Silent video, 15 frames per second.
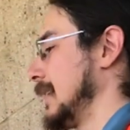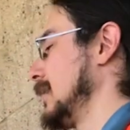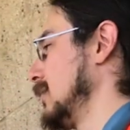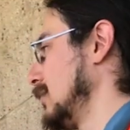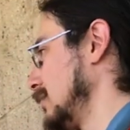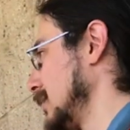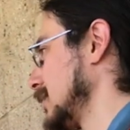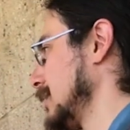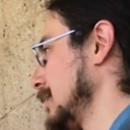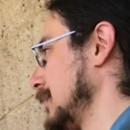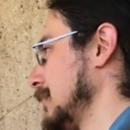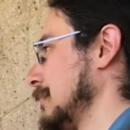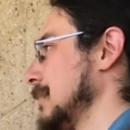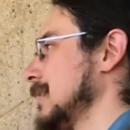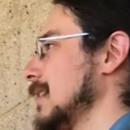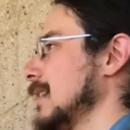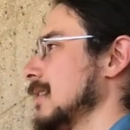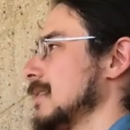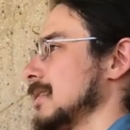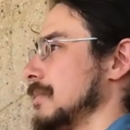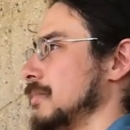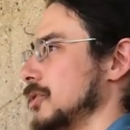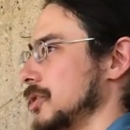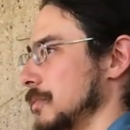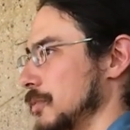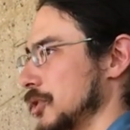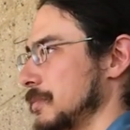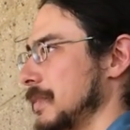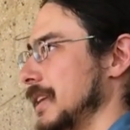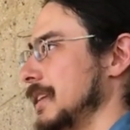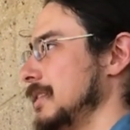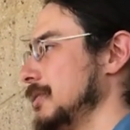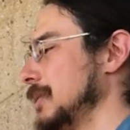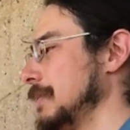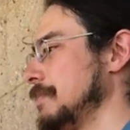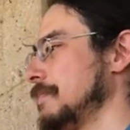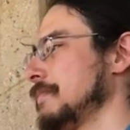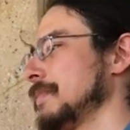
I know it was something from the tire because I pushed a push pin into it.